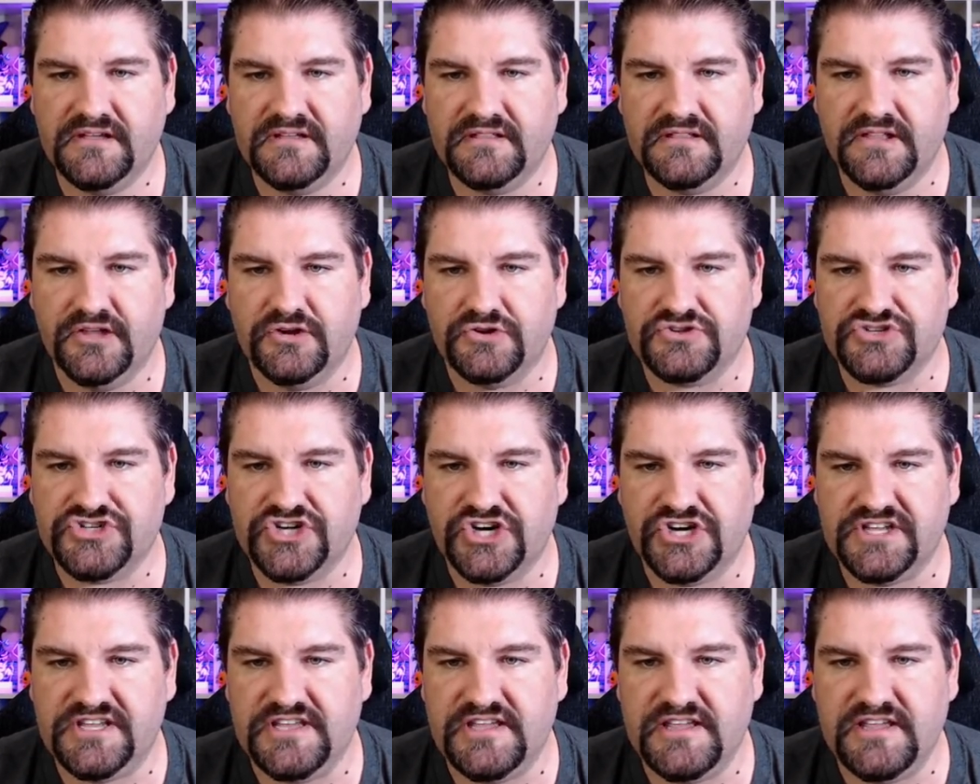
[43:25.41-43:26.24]
Little
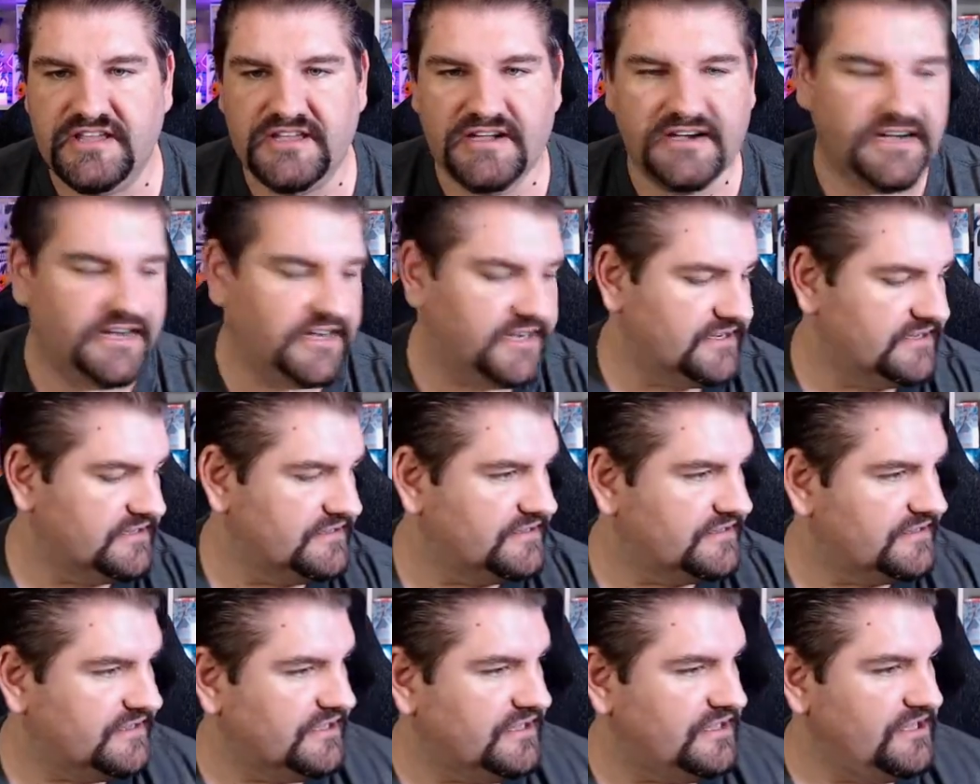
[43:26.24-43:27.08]
chunky, uh,
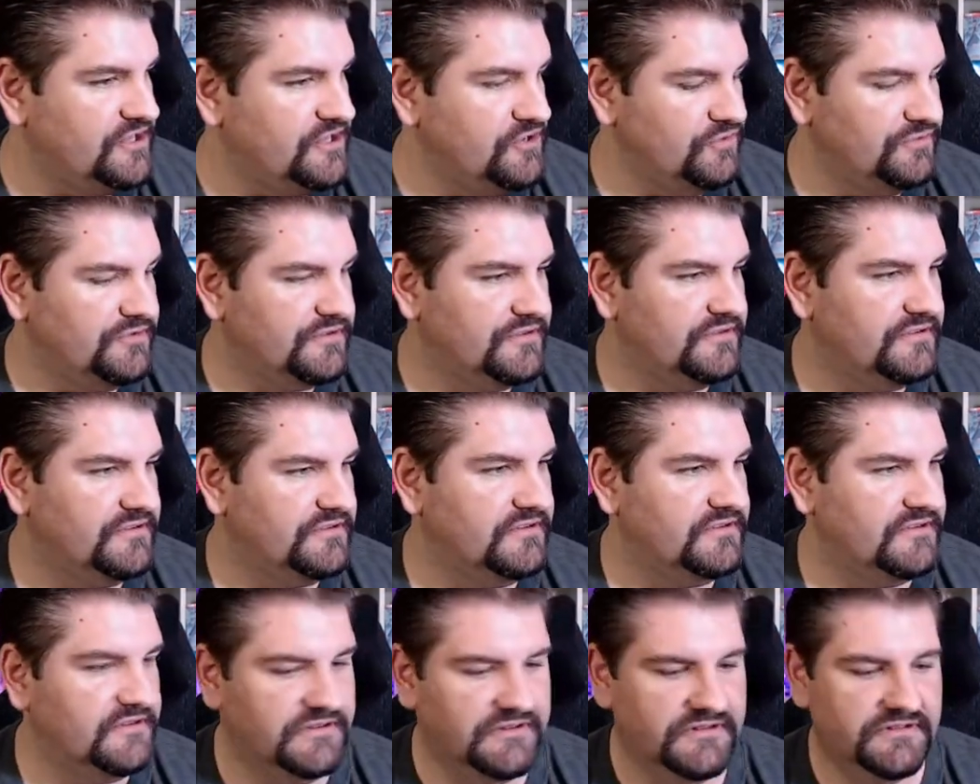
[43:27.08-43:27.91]
cute
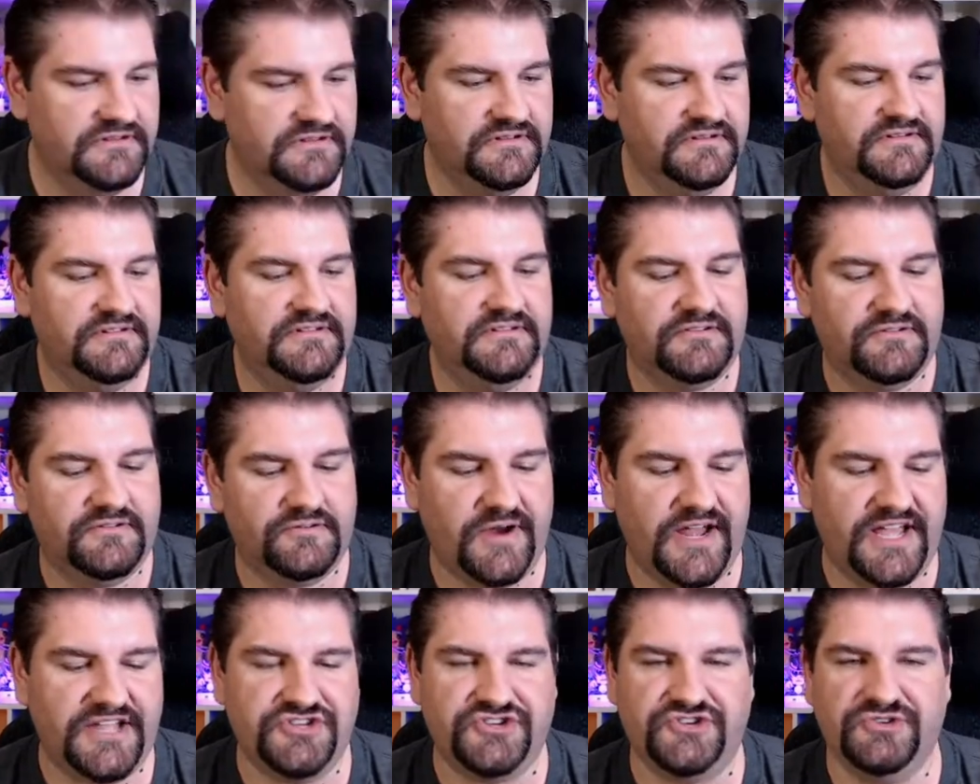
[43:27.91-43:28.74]

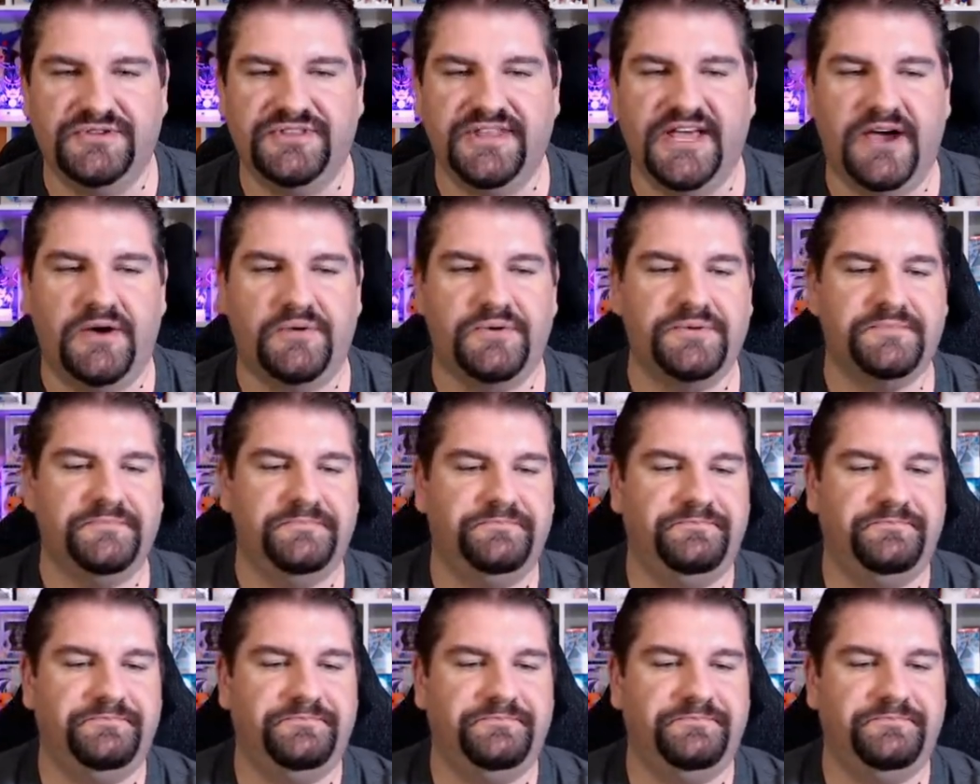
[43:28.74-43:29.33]
Raichu in that one.